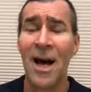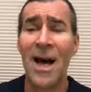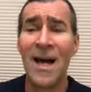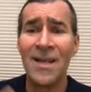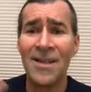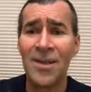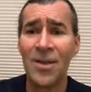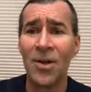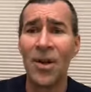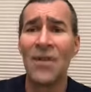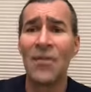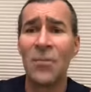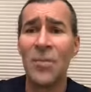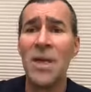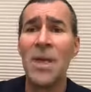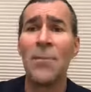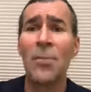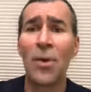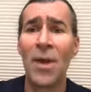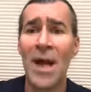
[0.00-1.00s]
I still have
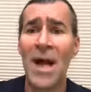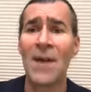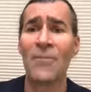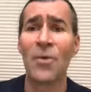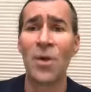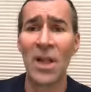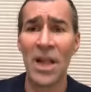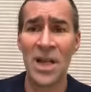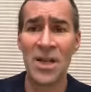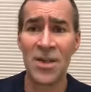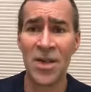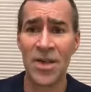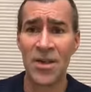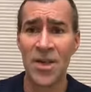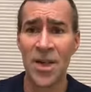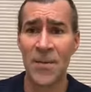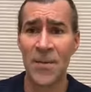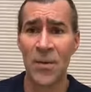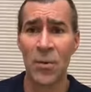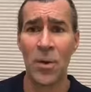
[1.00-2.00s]
people I have
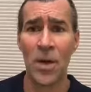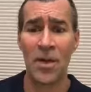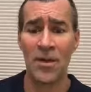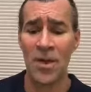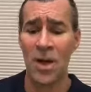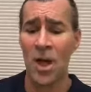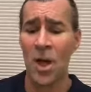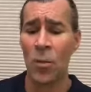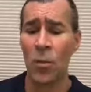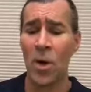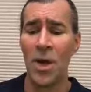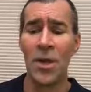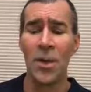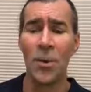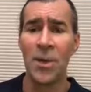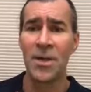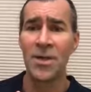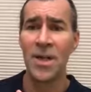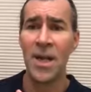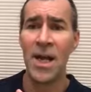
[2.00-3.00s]
relationships with,
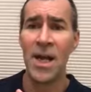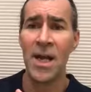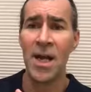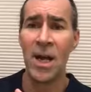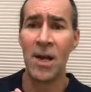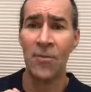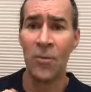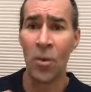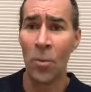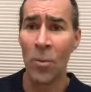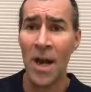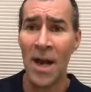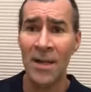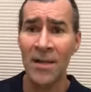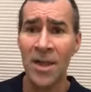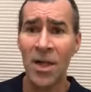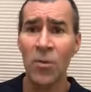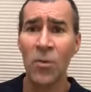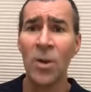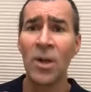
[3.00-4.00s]
whether it's a
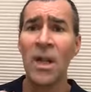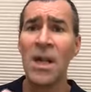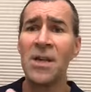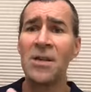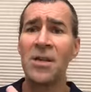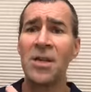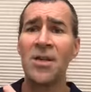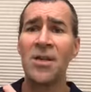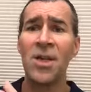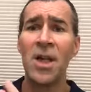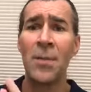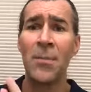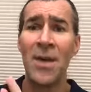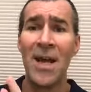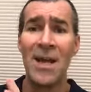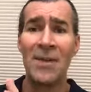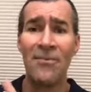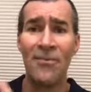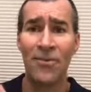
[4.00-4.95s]
romantic relationship, a